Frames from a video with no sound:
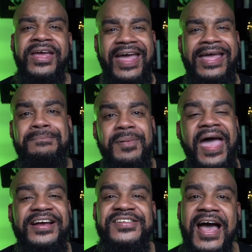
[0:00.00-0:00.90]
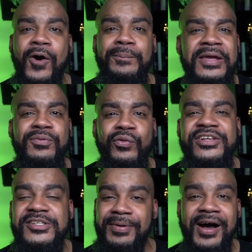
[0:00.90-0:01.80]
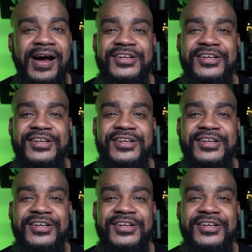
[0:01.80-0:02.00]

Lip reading: impacts how people respond.